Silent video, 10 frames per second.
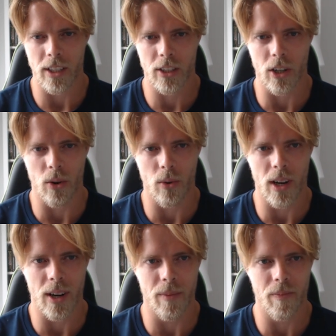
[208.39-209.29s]
So
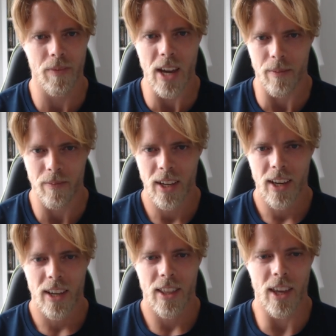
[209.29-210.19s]
yeah,
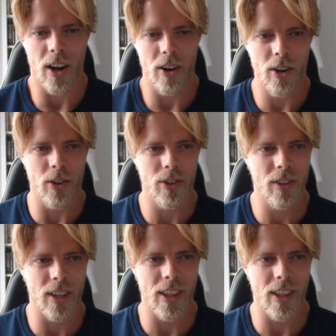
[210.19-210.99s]
they are not,